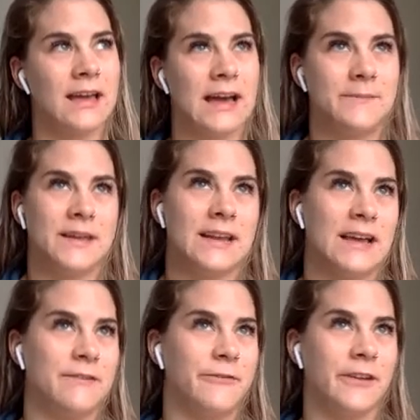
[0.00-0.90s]
I mean,
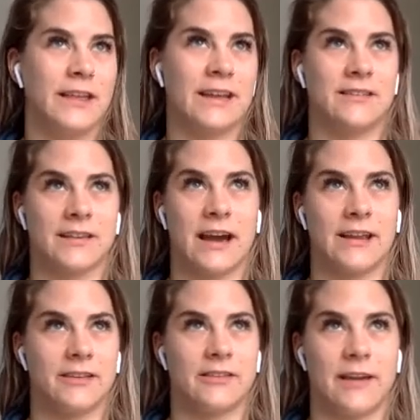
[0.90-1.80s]
I feel like it's got
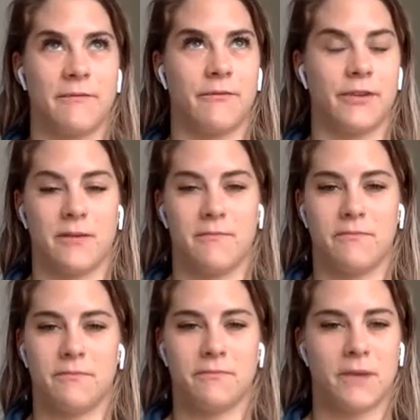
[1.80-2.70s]
to stem
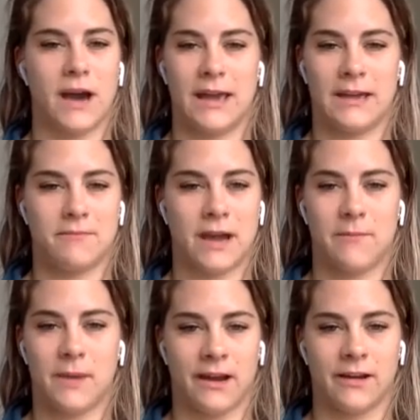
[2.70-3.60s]
from
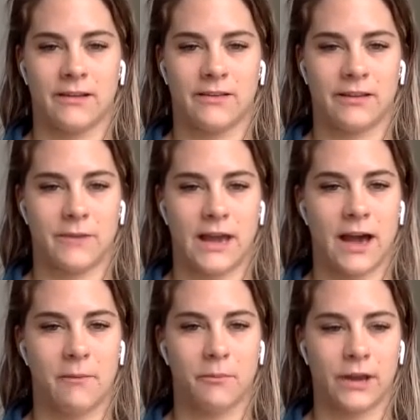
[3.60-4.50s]
my parents and my
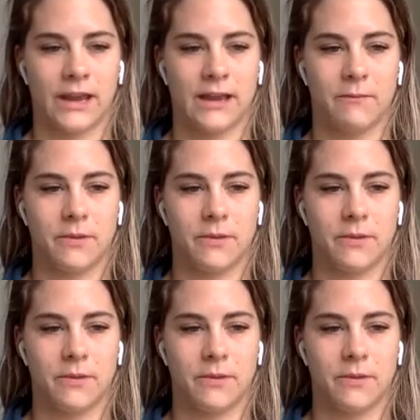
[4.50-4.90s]
upbringing,